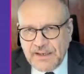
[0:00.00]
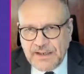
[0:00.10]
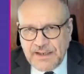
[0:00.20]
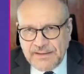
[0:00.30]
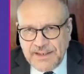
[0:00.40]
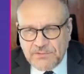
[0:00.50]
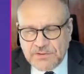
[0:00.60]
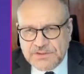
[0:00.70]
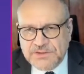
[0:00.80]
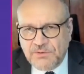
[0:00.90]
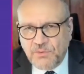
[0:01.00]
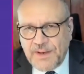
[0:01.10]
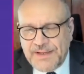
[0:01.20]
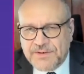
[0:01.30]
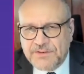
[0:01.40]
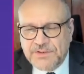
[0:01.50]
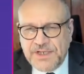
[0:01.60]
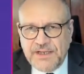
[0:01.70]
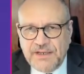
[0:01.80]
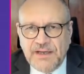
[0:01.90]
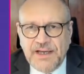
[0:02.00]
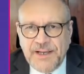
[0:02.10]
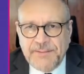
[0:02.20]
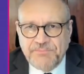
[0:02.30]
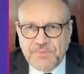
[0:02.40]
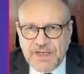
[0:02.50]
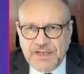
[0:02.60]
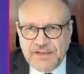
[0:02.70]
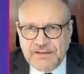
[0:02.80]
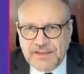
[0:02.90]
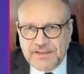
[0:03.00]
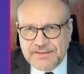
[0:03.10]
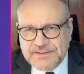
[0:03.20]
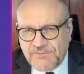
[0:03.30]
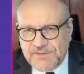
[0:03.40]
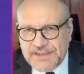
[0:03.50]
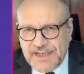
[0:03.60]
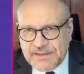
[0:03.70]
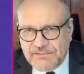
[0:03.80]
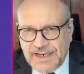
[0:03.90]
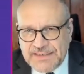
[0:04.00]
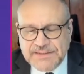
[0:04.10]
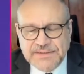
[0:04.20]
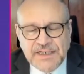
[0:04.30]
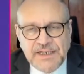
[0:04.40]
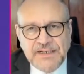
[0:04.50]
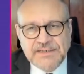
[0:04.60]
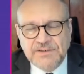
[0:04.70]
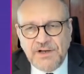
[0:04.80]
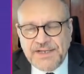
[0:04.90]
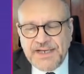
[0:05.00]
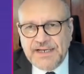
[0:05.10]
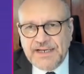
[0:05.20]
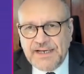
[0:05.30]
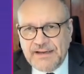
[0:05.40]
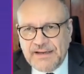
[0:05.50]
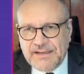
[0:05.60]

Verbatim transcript: Eurozone went through the, the, the sovereign debt crisis. So I think uh,